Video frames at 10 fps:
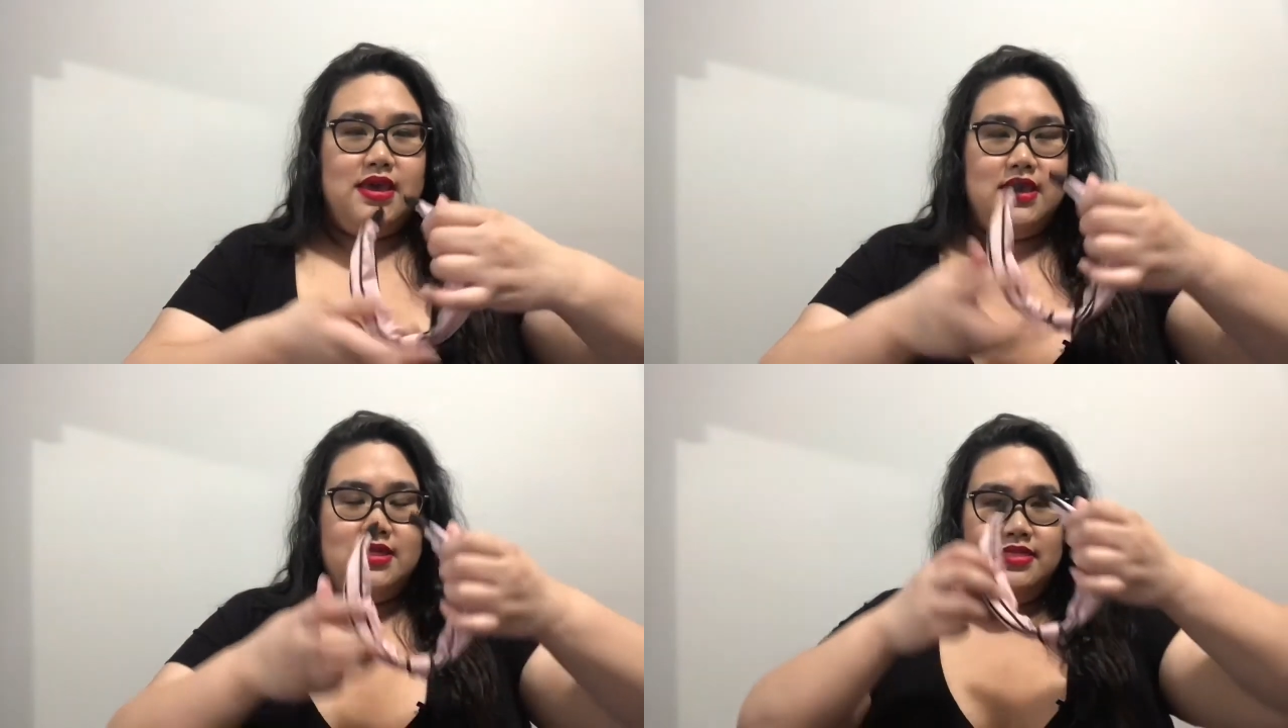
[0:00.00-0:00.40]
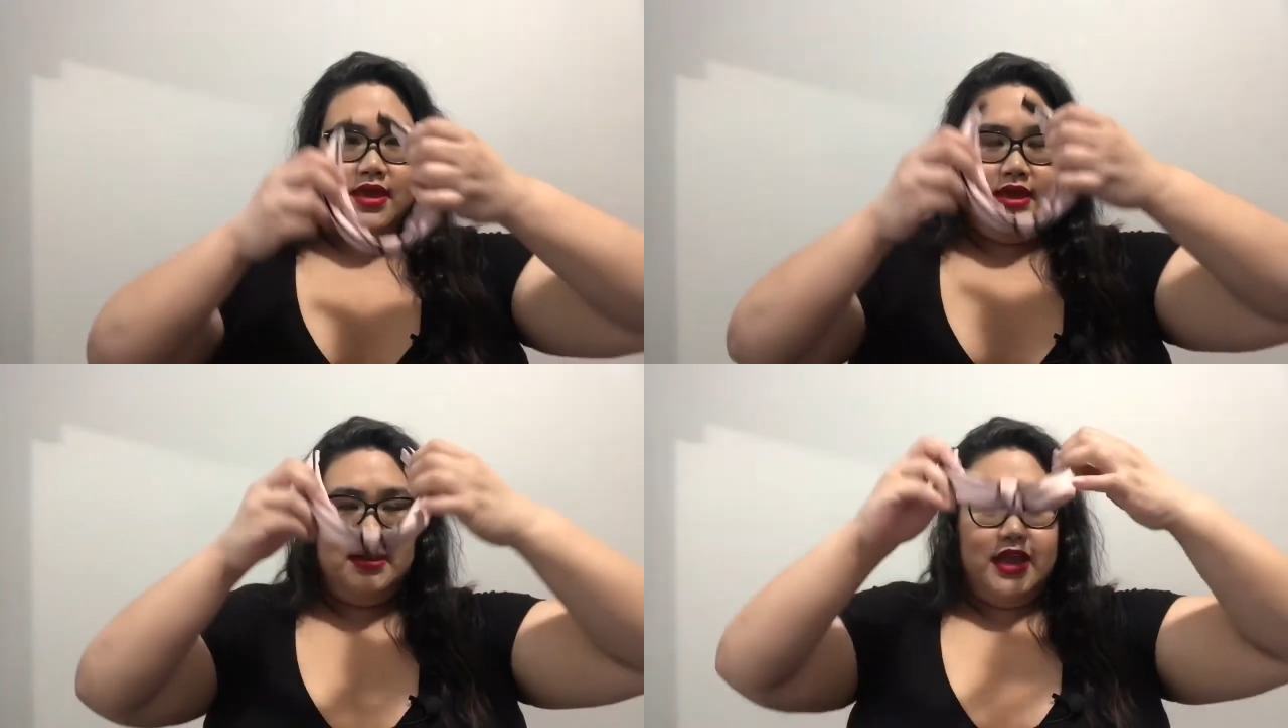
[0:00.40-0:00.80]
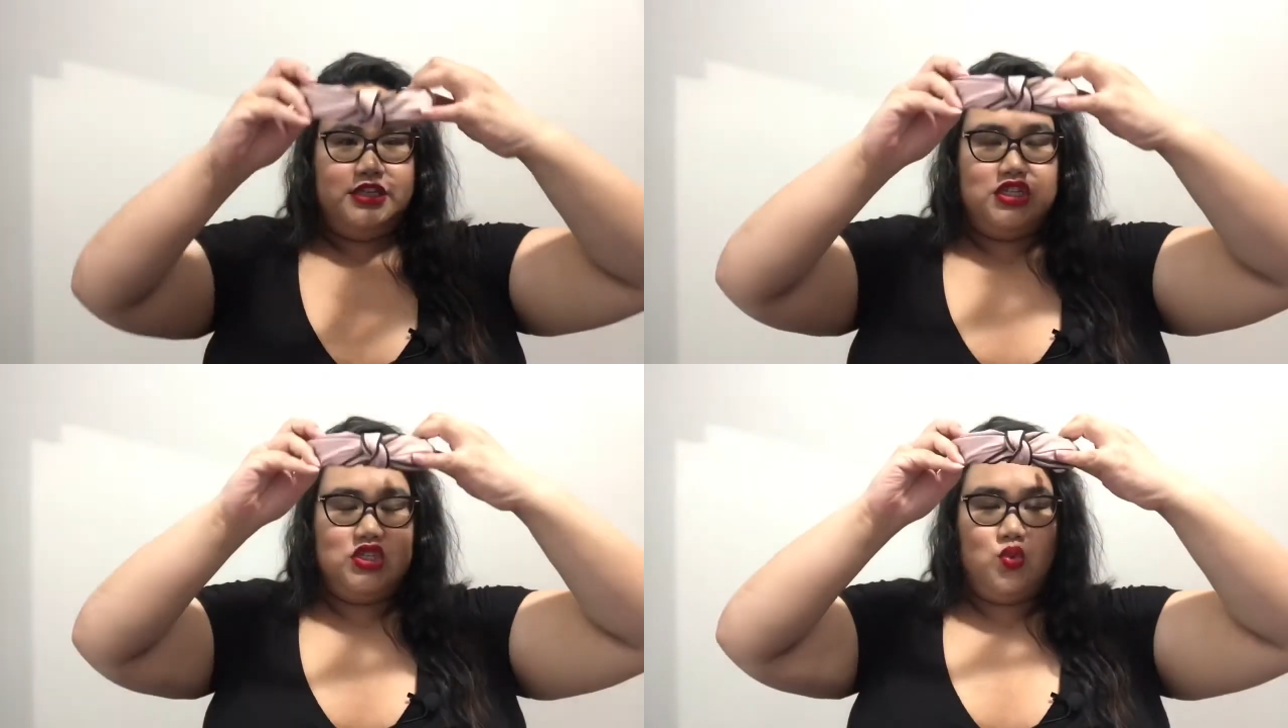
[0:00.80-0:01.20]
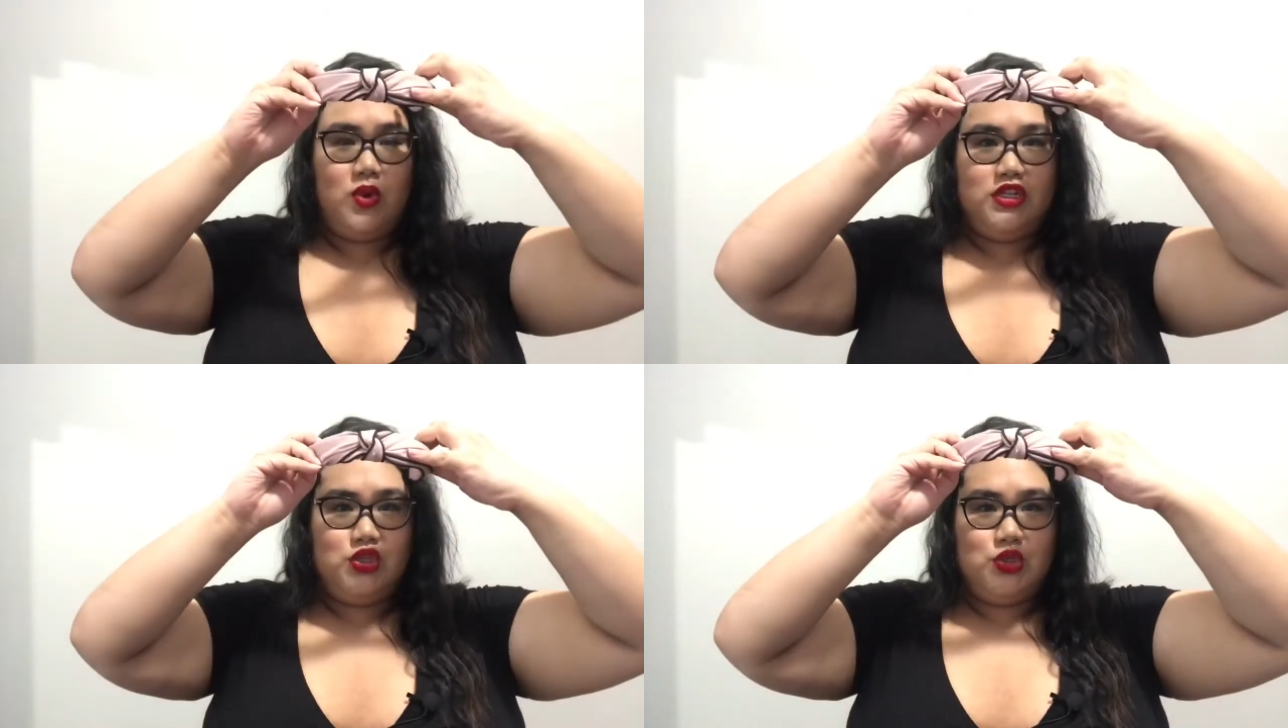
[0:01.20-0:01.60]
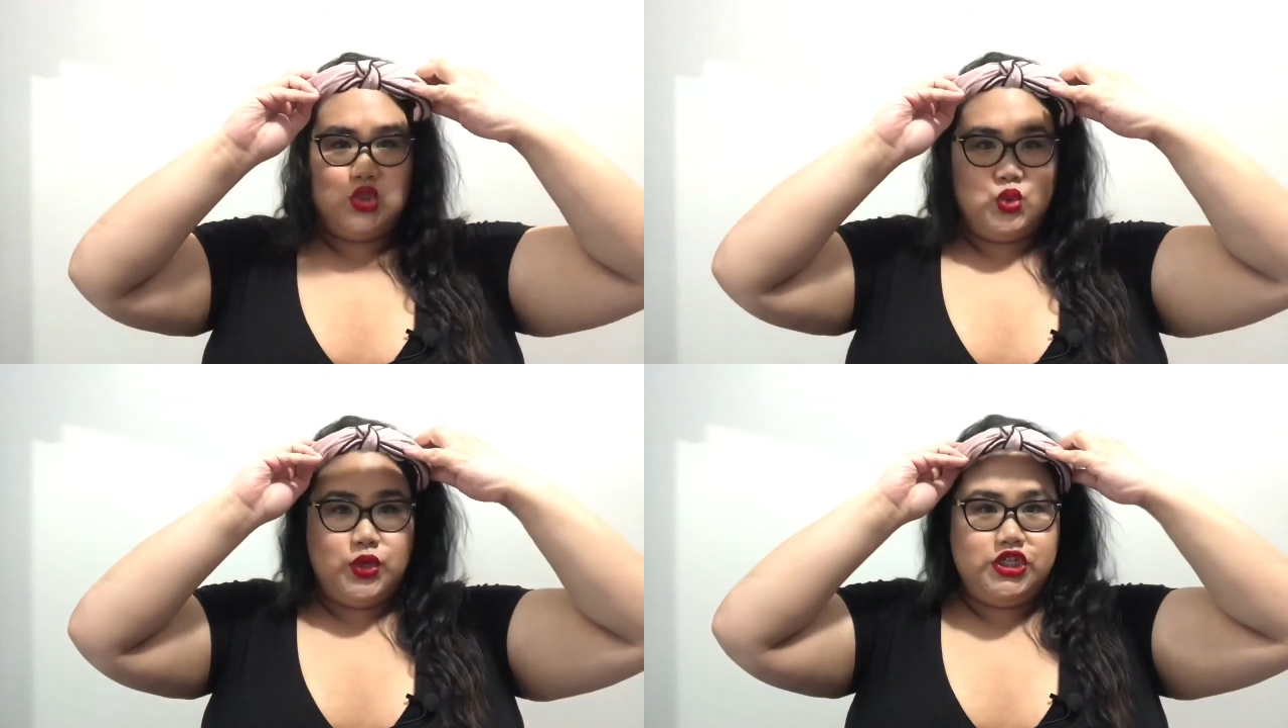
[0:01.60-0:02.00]
And then I just wanted to
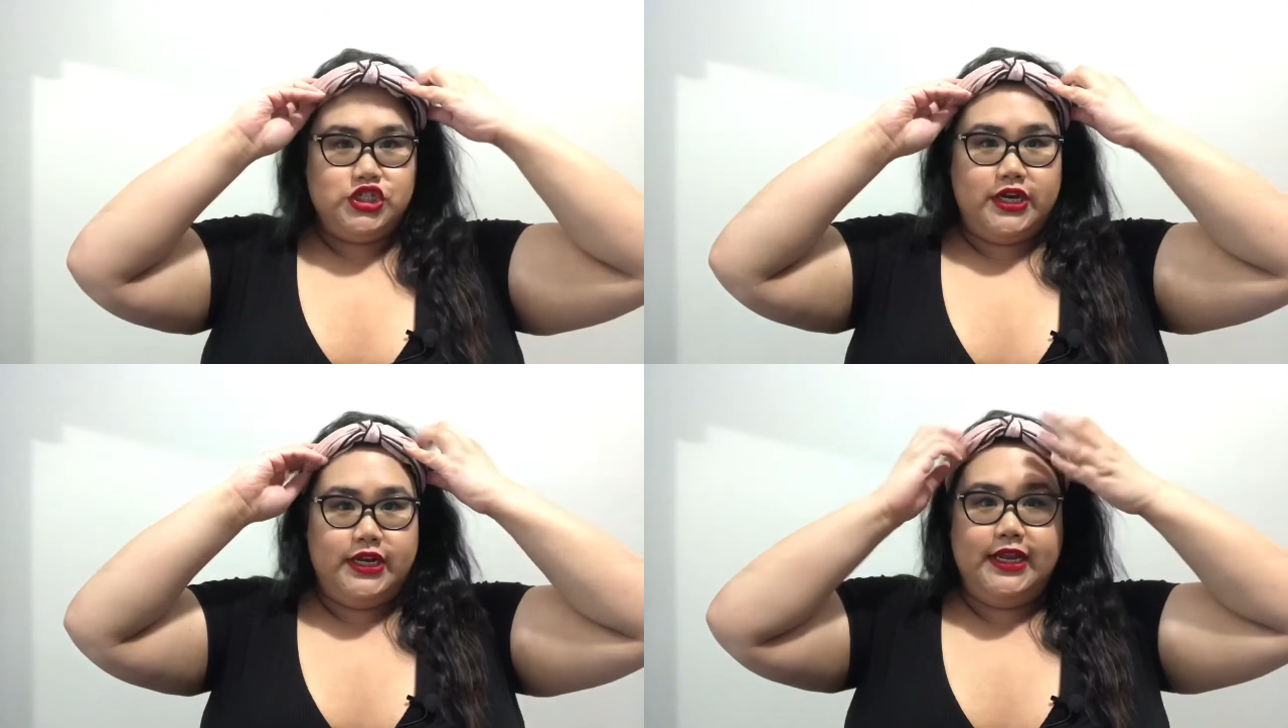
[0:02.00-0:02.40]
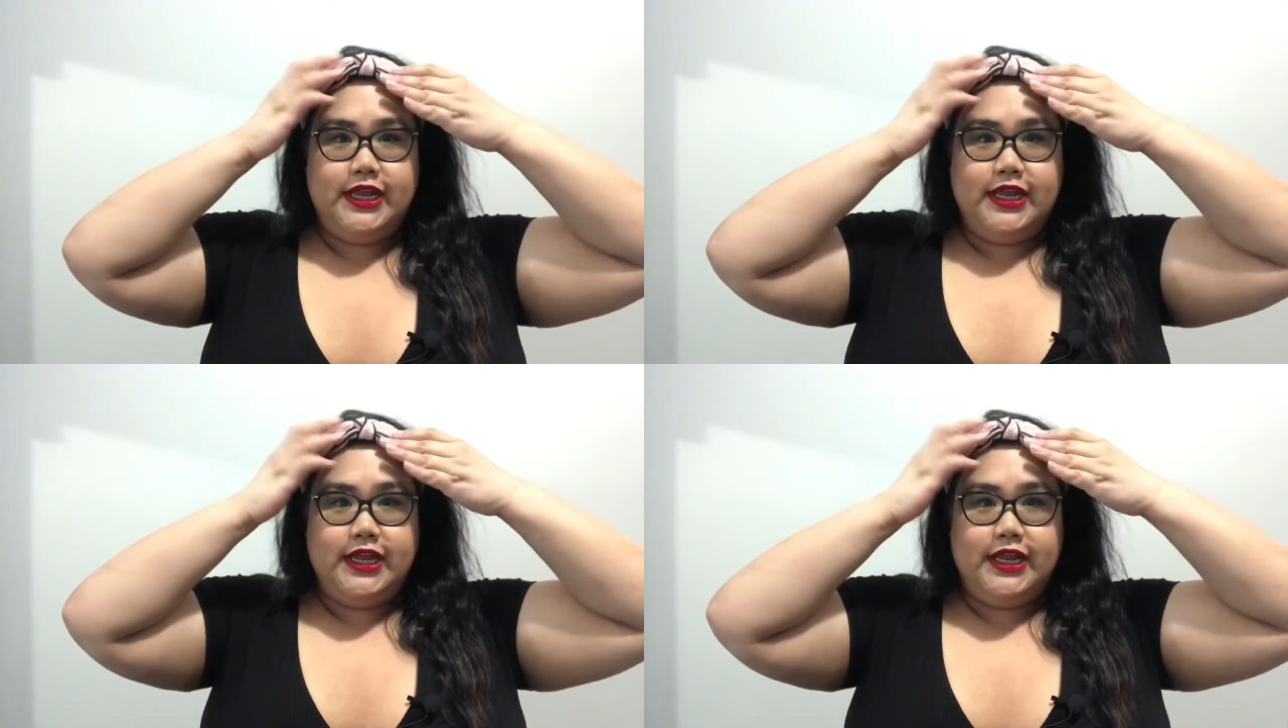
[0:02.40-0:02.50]
switch on it